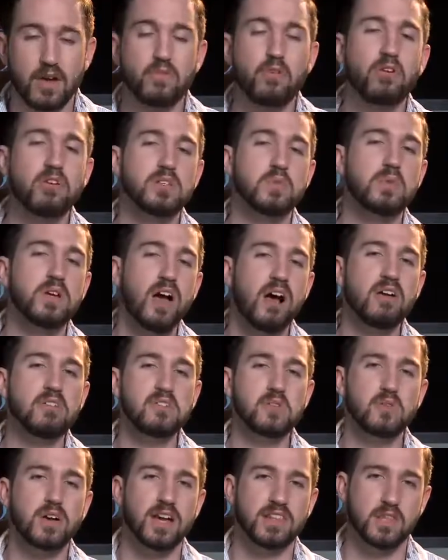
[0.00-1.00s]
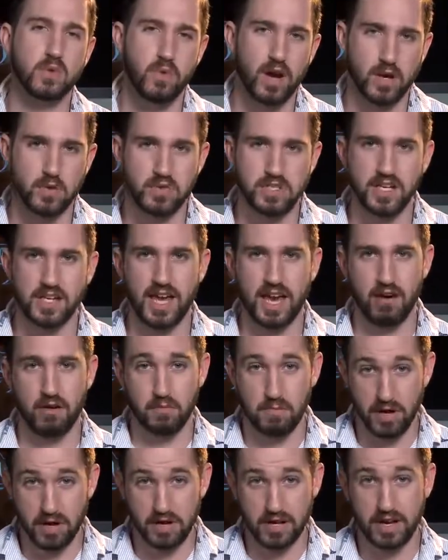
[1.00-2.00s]
Of course, we also got the requisite
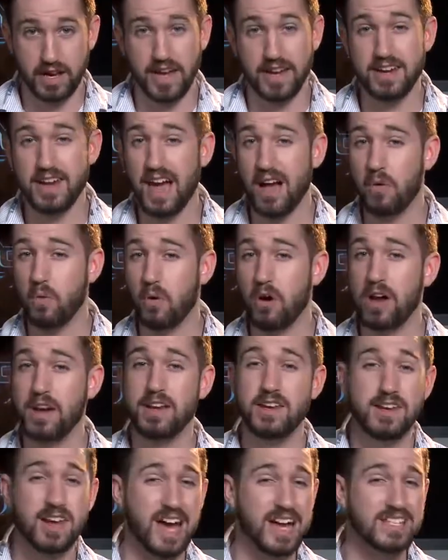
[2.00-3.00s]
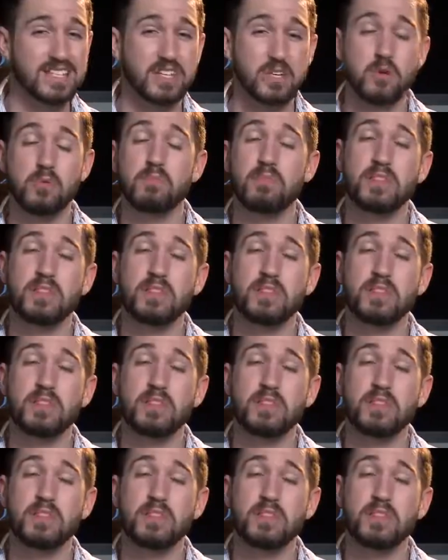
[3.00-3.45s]
cowabunga, and not one, not two,